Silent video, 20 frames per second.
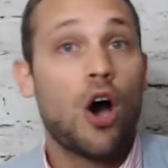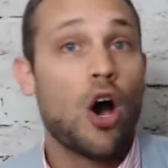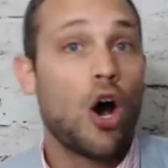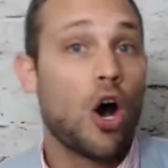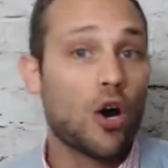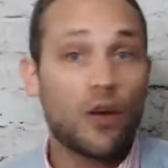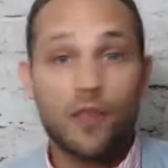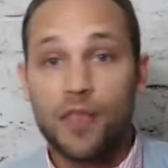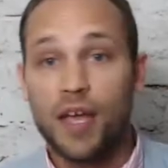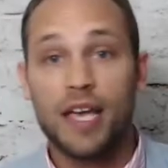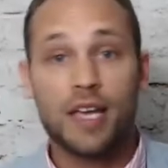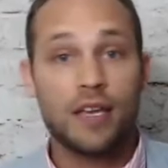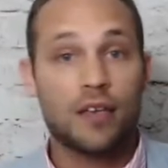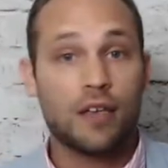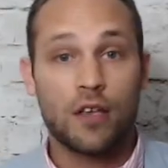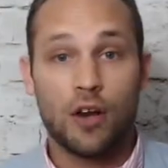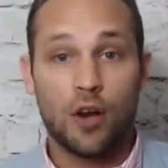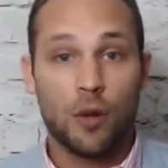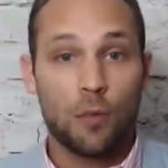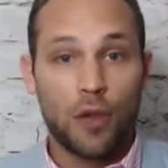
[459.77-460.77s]
Are they,
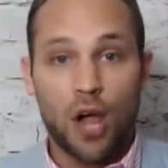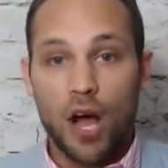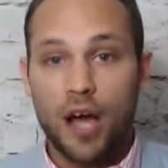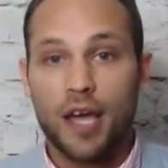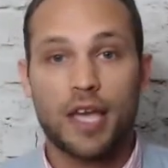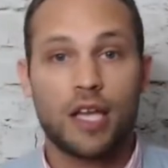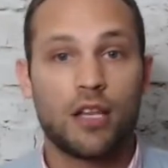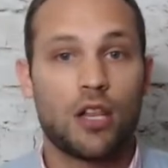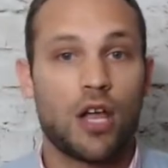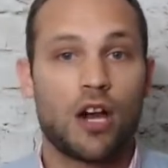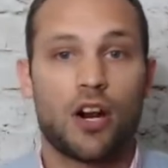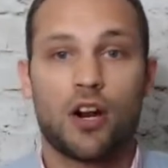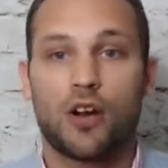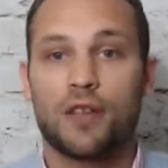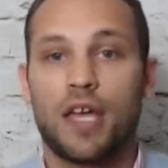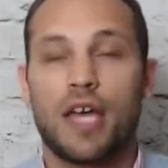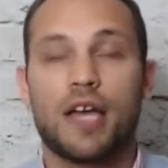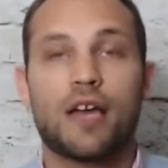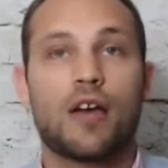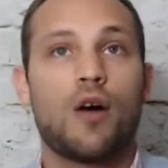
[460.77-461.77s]
blogging a lot? Are
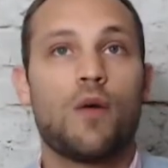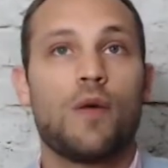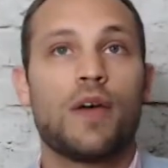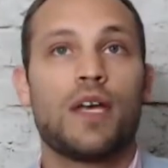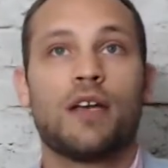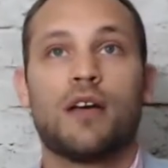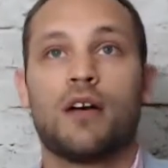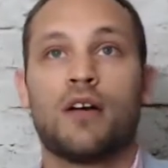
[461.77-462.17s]
they going,